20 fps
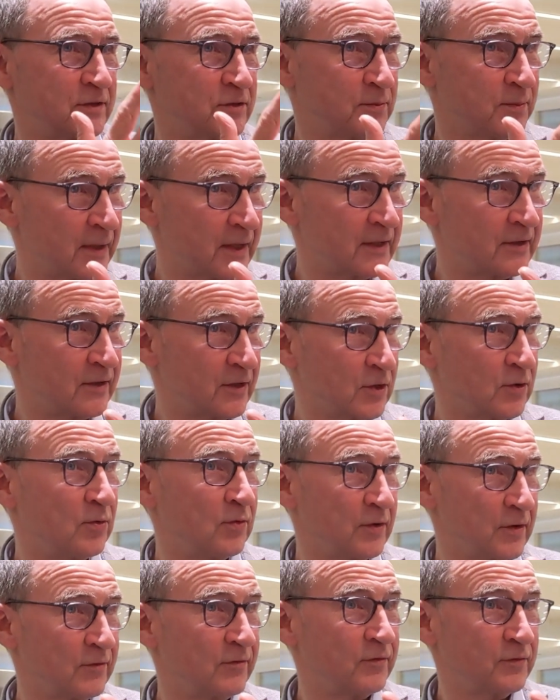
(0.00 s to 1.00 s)
to be in
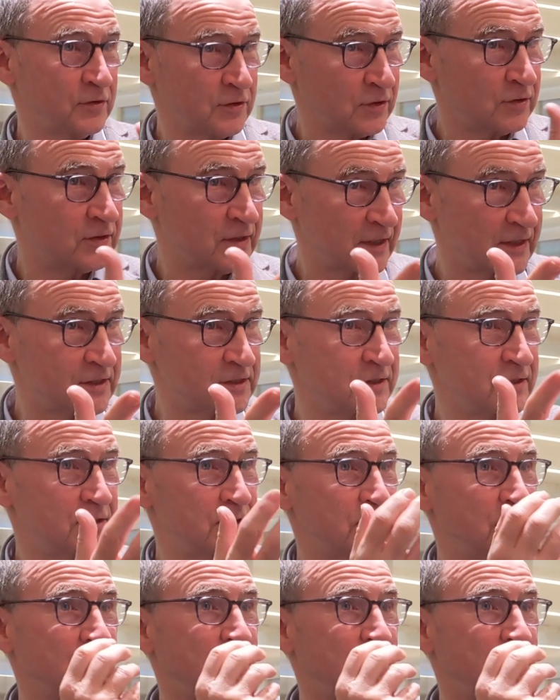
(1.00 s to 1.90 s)
to take us into the